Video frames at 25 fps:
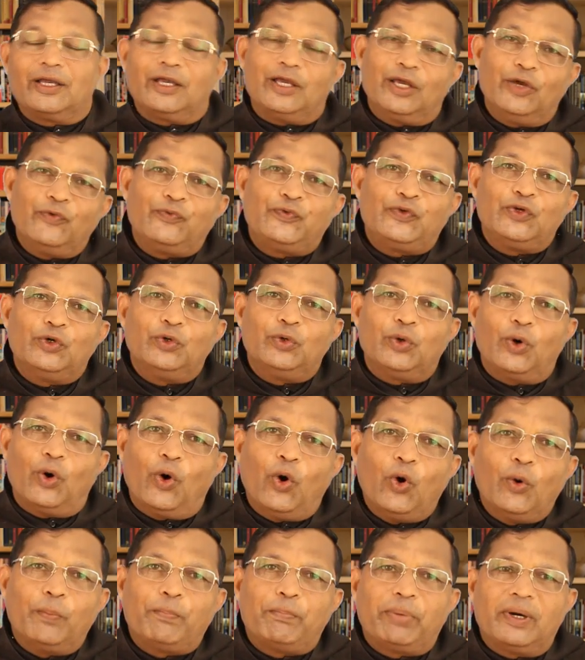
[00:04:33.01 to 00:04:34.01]
If you
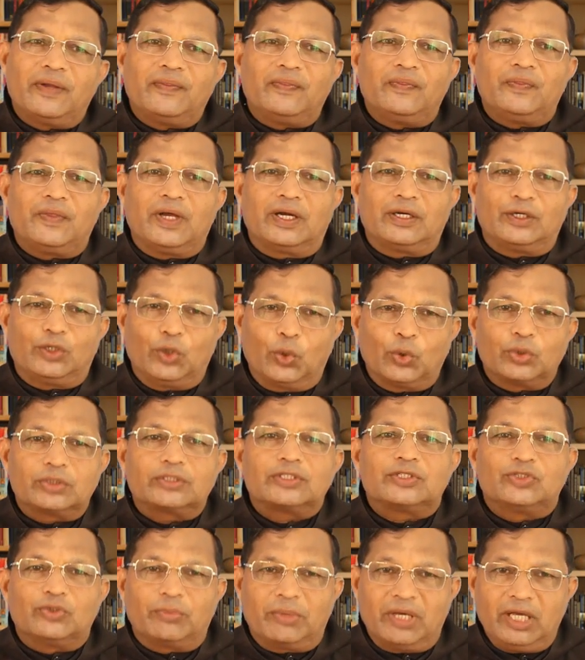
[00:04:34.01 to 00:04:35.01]
open the door
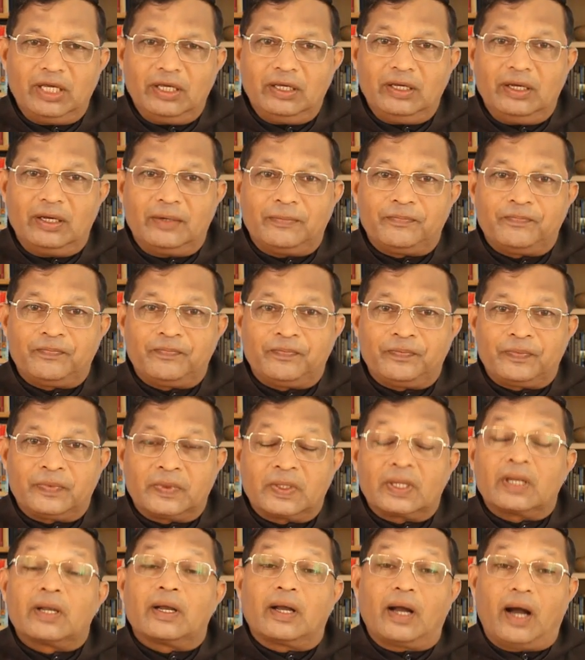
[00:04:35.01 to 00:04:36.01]
to me,
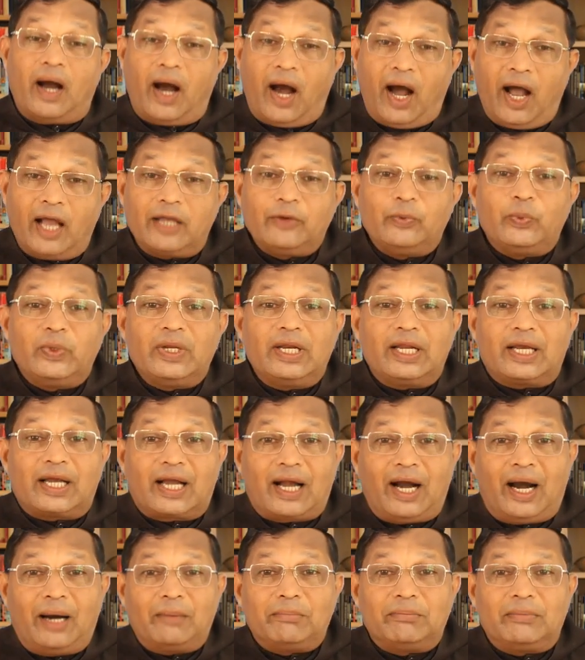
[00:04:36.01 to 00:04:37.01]
I will
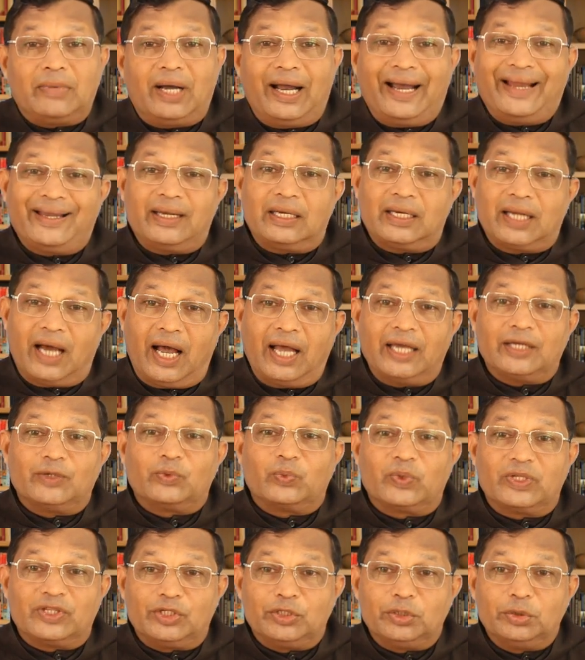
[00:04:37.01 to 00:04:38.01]
come and dine
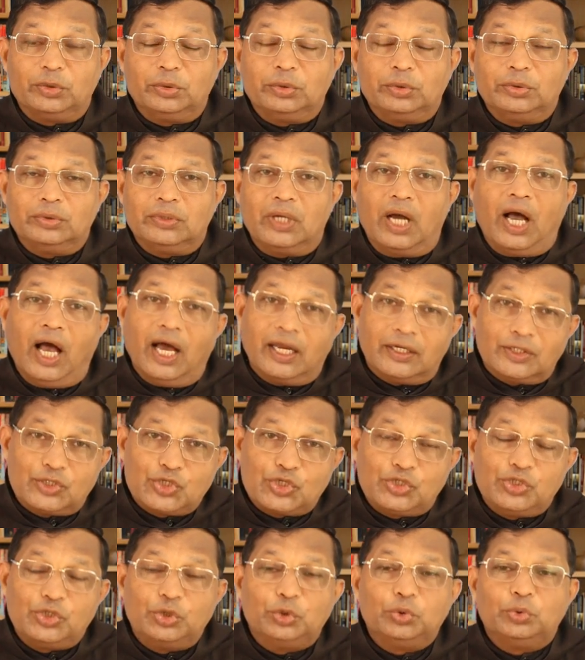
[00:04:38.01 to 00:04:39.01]
with you and
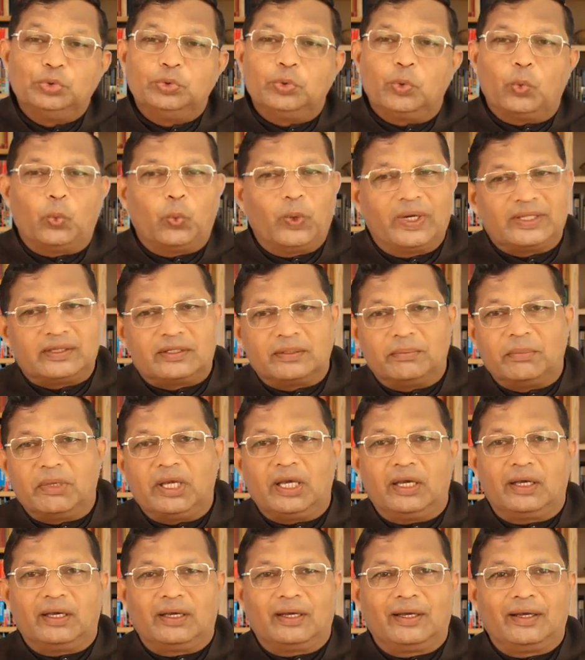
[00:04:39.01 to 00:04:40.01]
you with
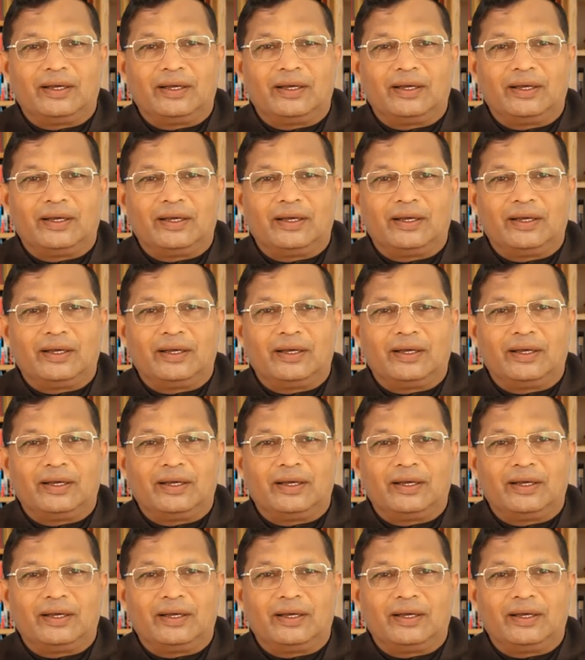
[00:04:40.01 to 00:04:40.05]
me.